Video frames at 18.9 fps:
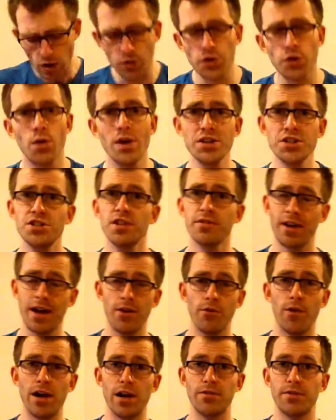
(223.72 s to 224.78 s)
The question of how
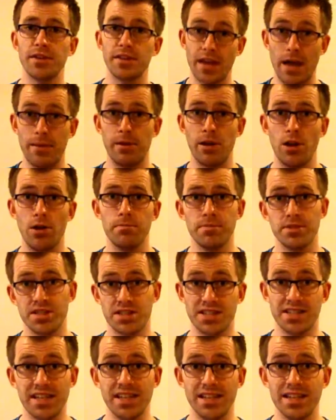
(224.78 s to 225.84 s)
relevant Camel Up
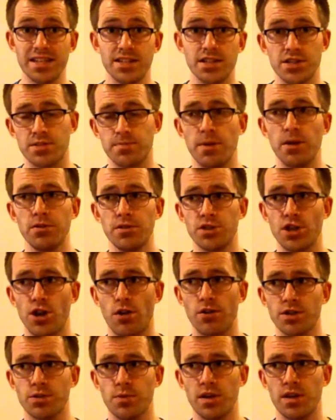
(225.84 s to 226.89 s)
still is as a Spiel
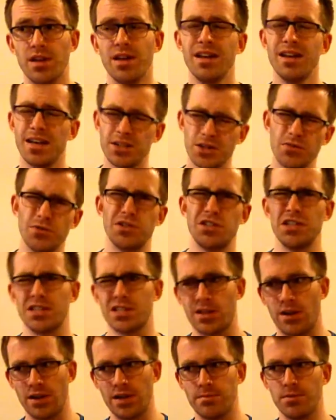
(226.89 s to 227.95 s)
Jahres winner is obviously
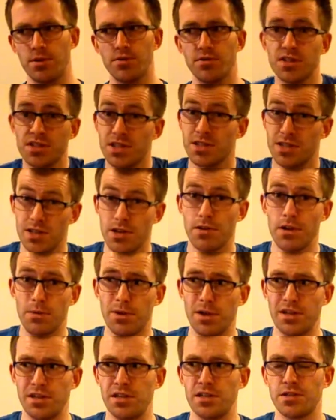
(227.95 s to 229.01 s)
slightly moot, since it only won
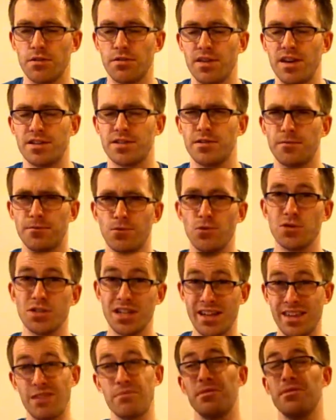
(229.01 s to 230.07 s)
it in 2014,
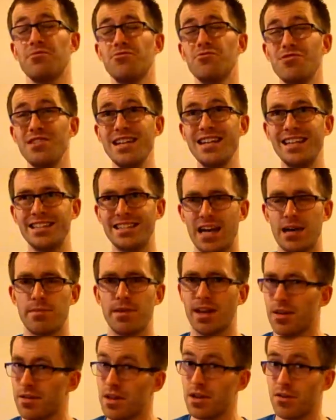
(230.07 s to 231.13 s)
and that would be really damning
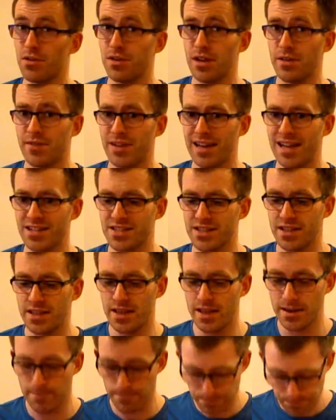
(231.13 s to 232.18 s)
if it couldn't even last a
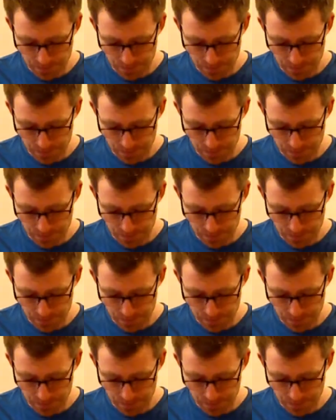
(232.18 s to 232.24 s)
year.